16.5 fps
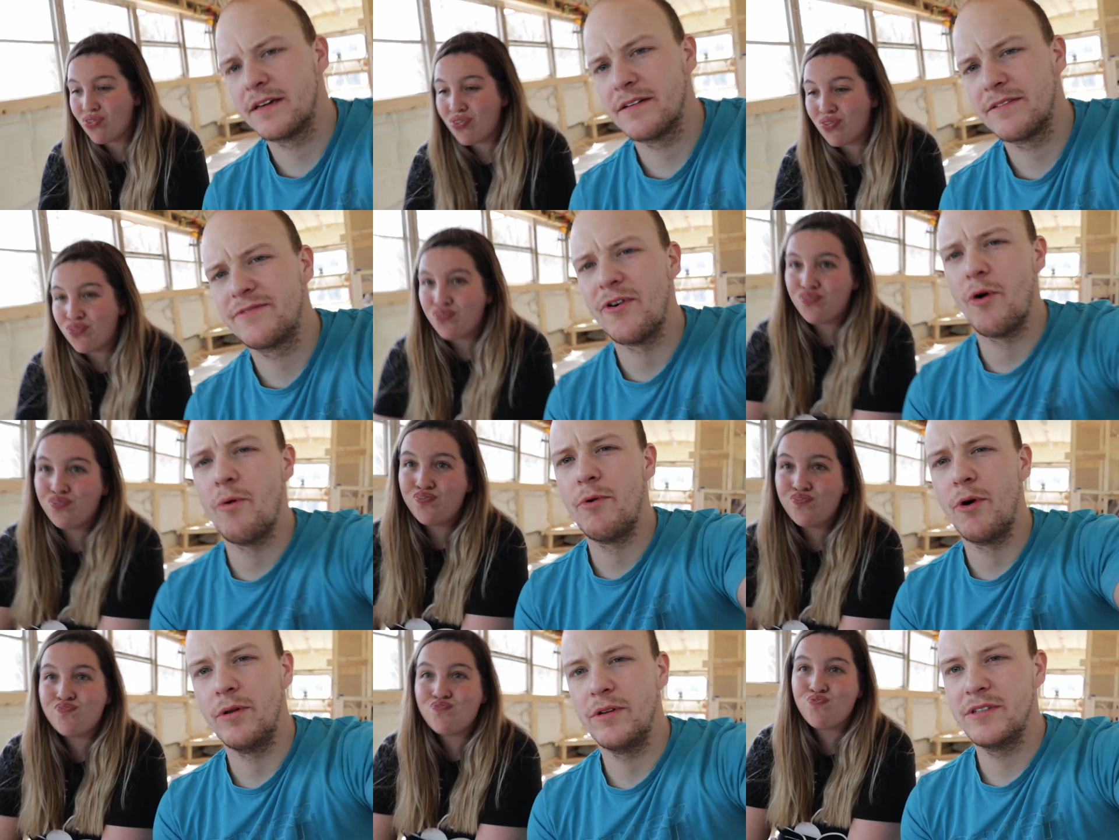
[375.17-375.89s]
Speaker 1: foam
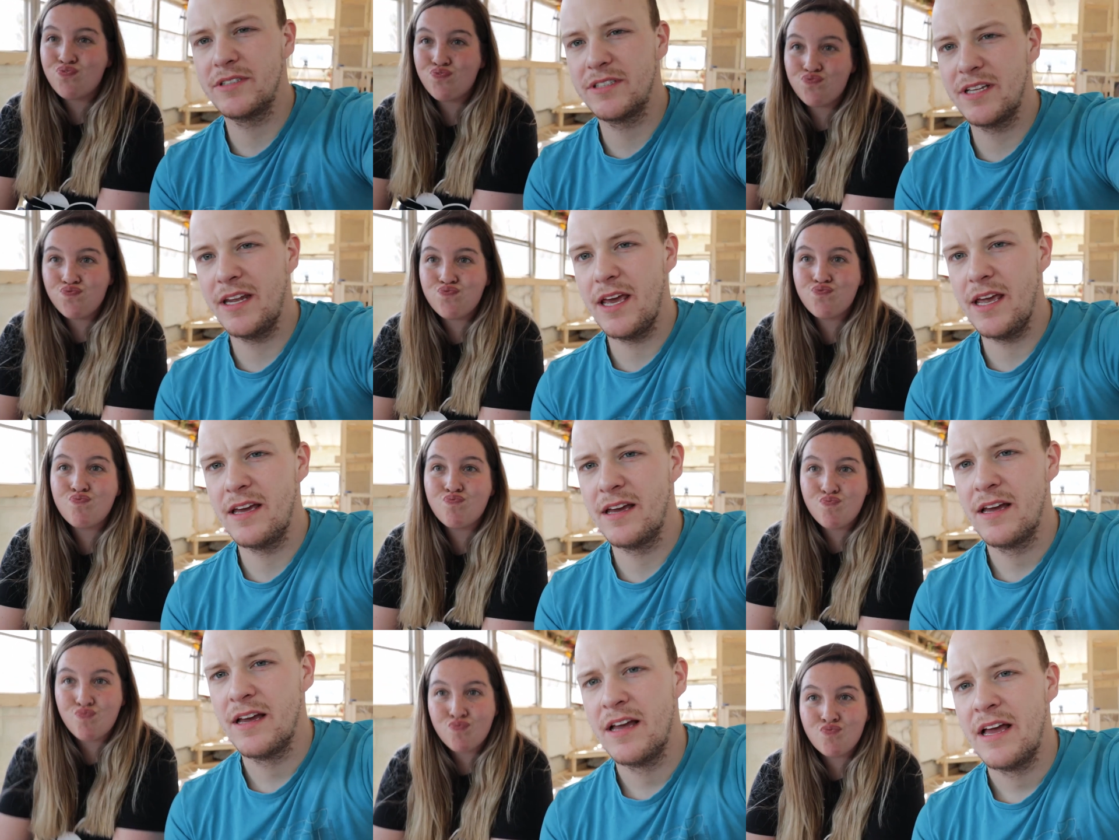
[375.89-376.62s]
rollers today,
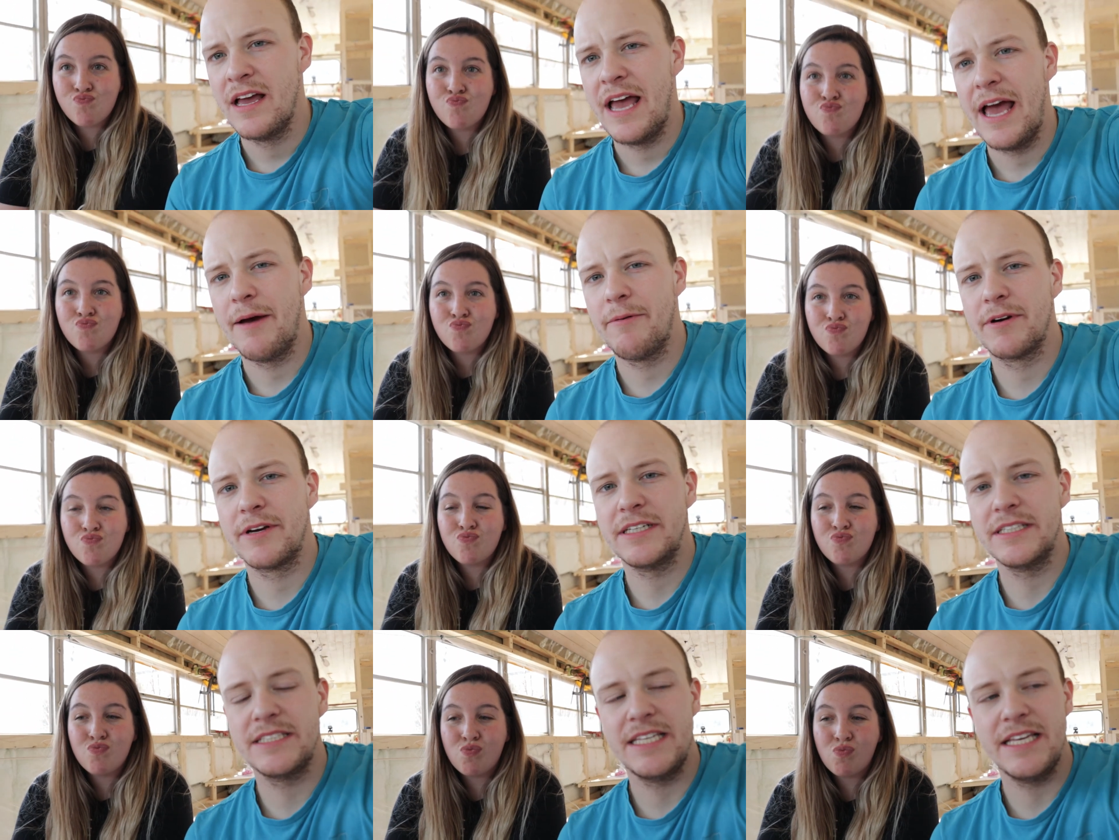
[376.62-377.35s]
and we're
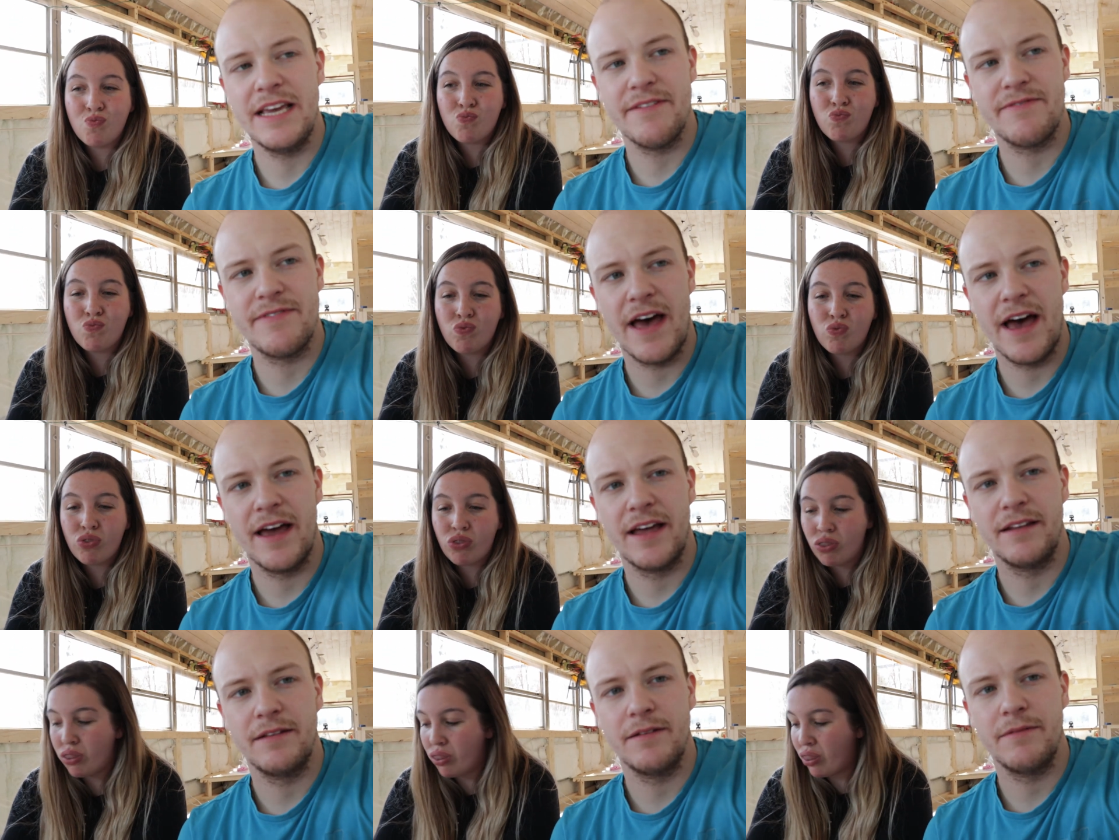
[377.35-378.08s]
going to see if that